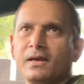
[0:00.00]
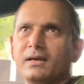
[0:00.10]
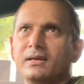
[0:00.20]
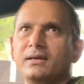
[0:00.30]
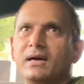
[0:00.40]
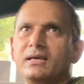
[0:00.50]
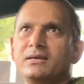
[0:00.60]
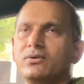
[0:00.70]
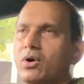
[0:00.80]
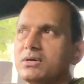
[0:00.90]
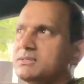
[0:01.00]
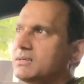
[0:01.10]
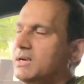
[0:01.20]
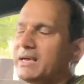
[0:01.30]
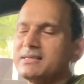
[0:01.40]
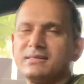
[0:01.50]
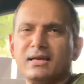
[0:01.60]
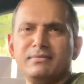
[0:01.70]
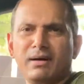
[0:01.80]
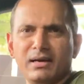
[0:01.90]
and I clocked
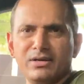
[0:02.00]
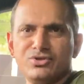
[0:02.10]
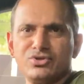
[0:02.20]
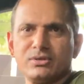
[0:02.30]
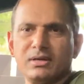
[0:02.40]
excellent mileage,